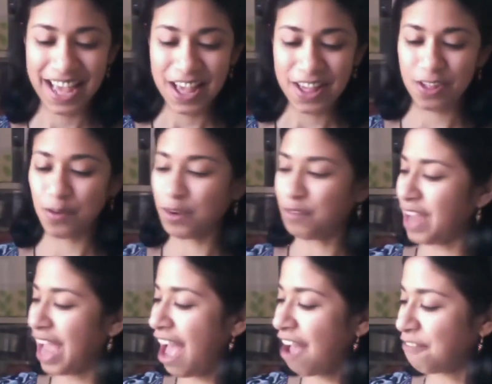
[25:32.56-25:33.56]
So what
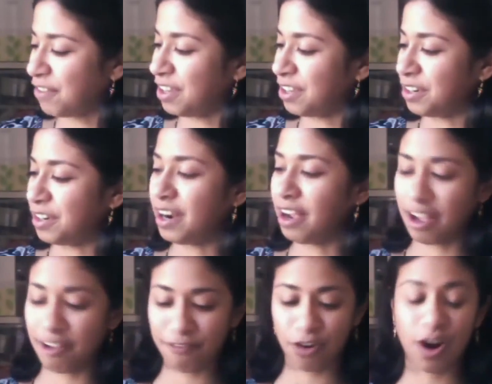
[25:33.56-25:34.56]
we have here
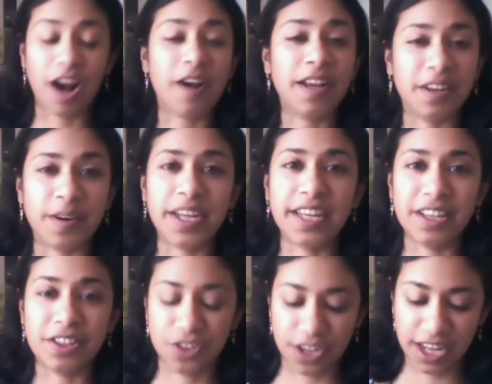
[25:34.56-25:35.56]
for our
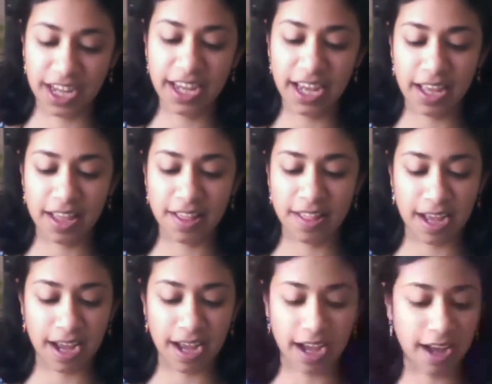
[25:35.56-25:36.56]
ingredients today is
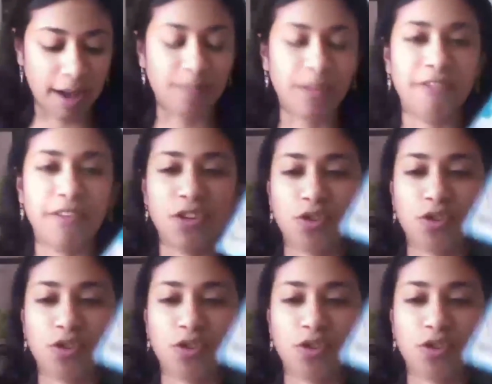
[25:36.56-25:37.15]
the first